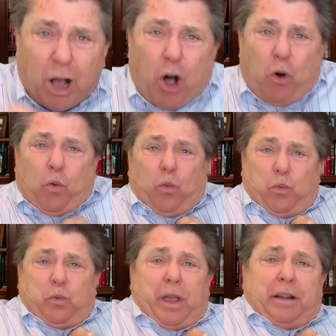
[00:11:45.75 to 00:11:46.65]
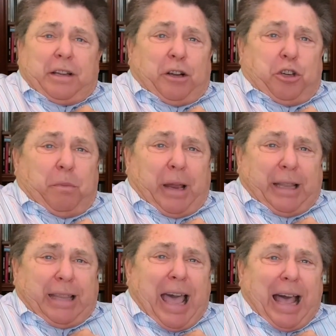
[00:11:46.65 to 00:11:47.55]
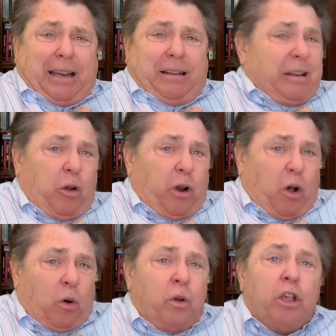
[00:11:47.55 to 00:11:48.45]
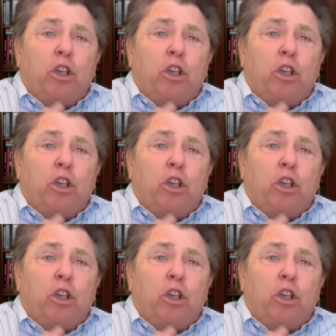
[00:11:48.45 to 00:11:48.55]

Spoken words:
oh, and touch him like that. No, no.